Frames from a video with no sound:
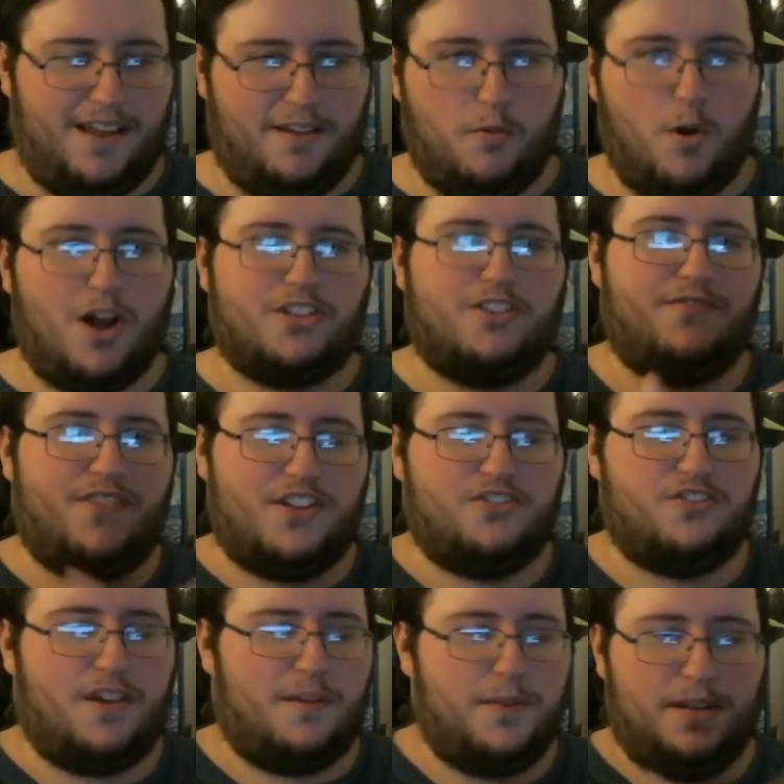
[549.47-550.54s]
Like watch
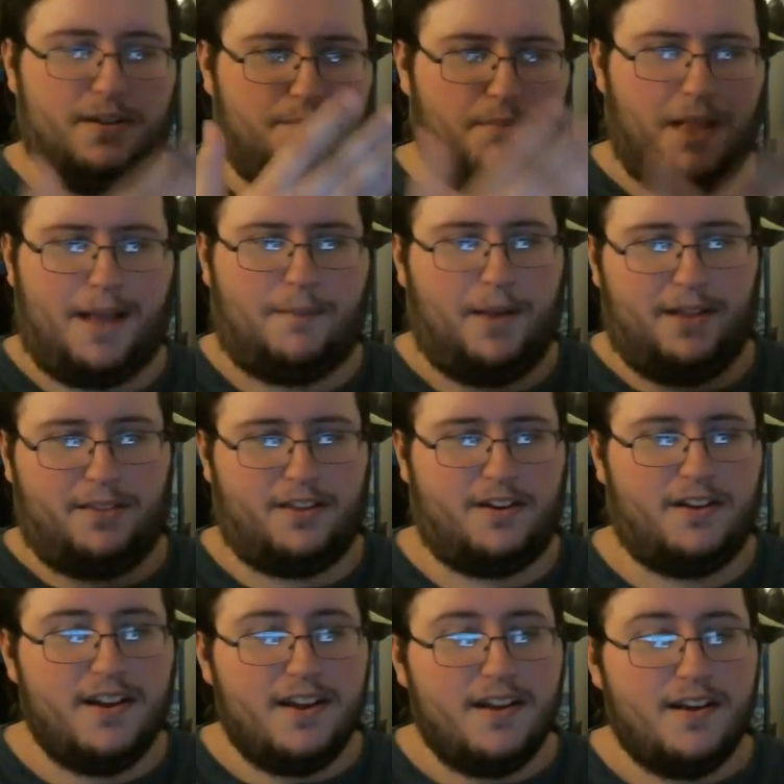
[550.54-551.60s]
Black
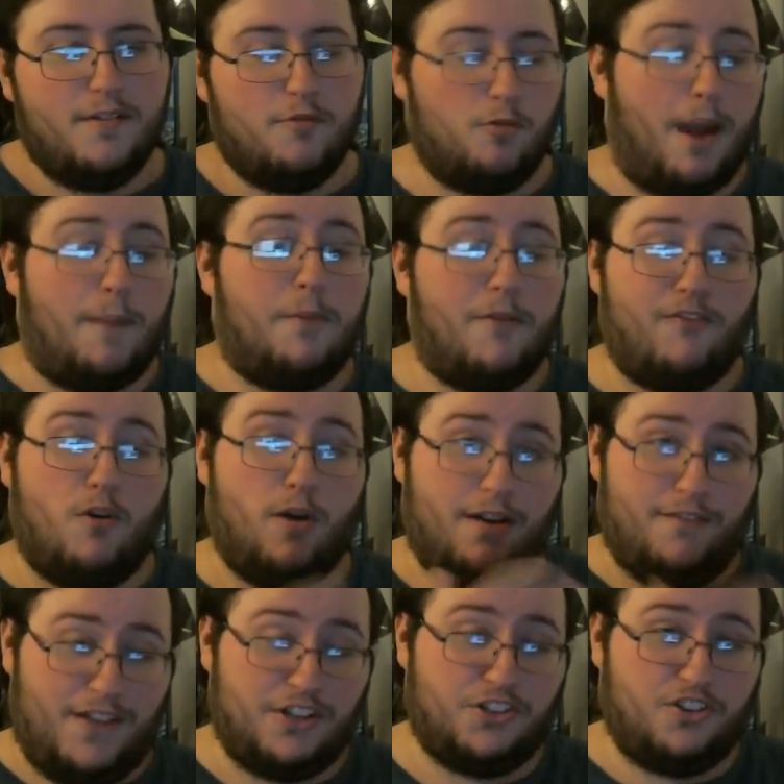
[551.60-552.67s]
Panther right before
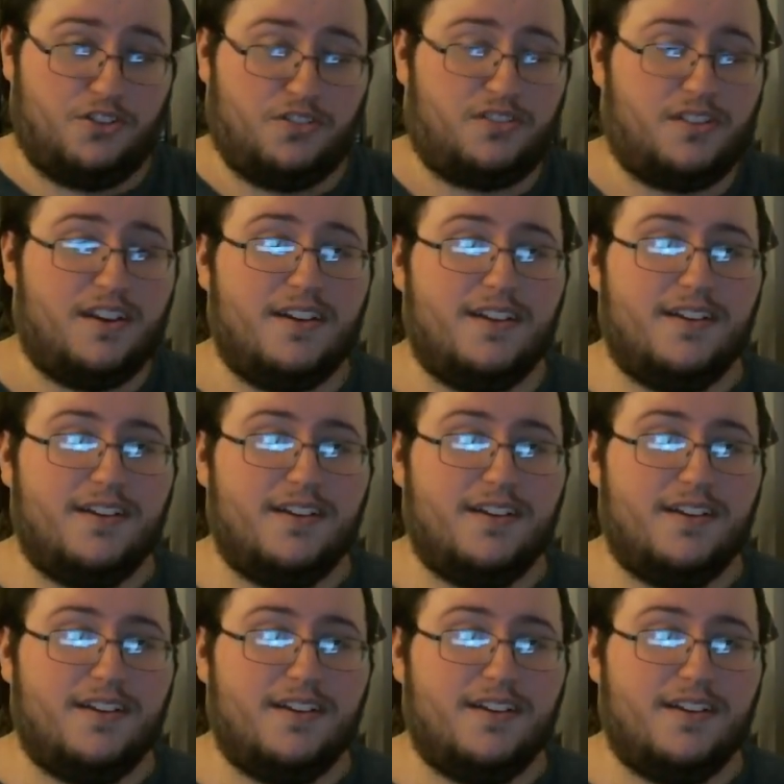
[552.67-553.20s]
Avengers